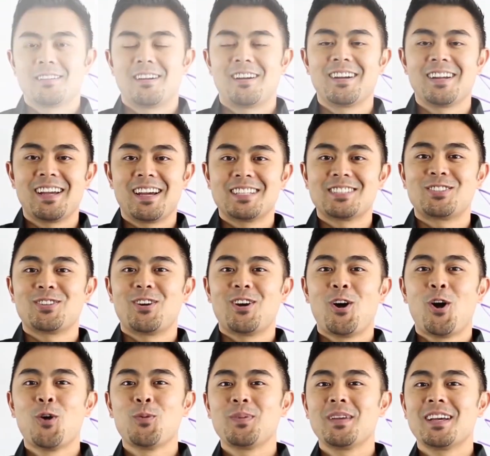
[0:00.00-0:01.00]
Alright guys, so
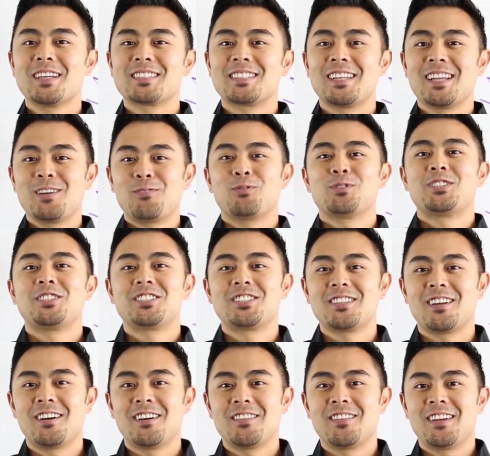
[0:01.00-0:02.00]
I hope you guys like what you
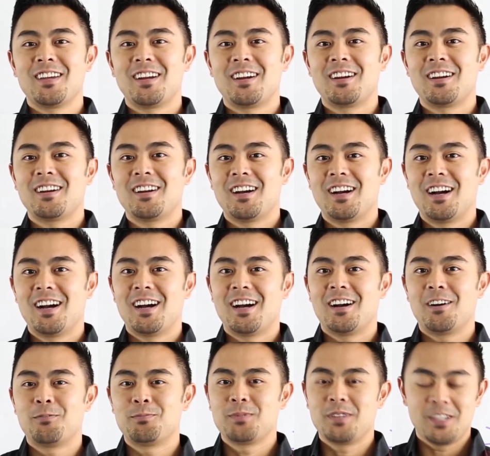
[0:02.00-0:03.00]
saw there.
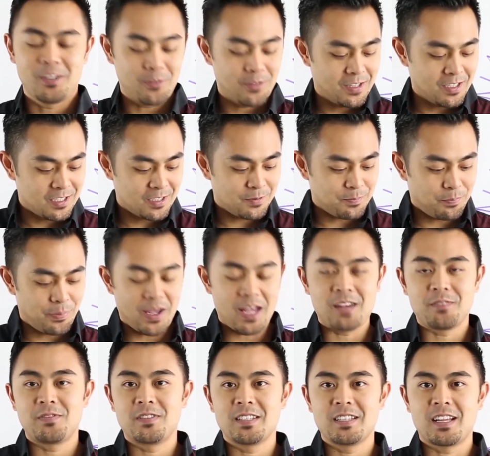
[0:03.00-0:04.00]
You know, this
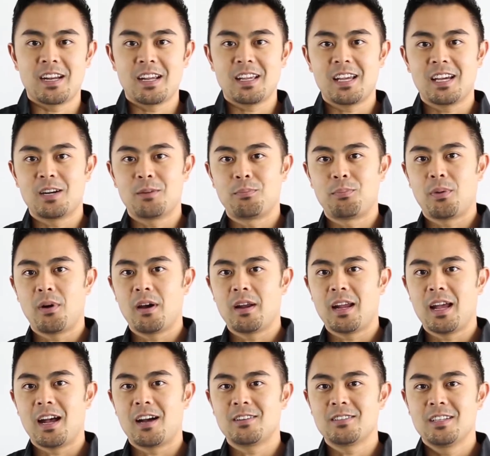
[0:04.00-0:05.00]
pamphlet that I kind of
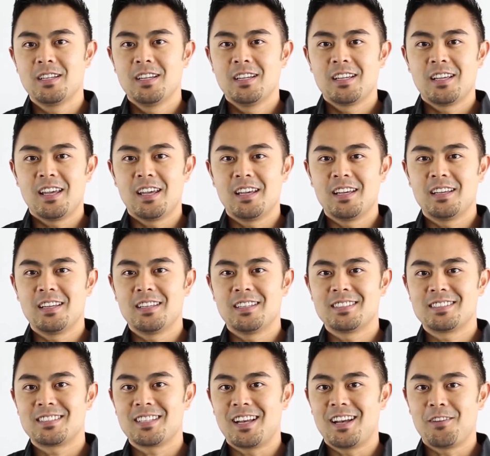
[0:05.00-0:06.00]
brought out
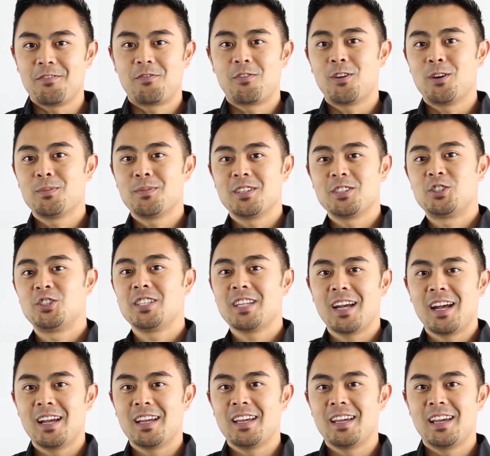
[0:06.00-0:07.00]
is from the
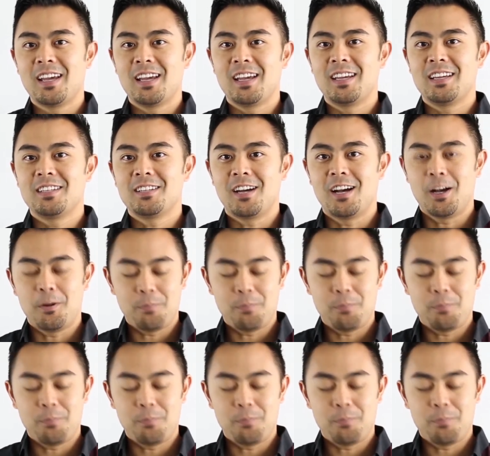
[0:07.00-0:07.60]
GIA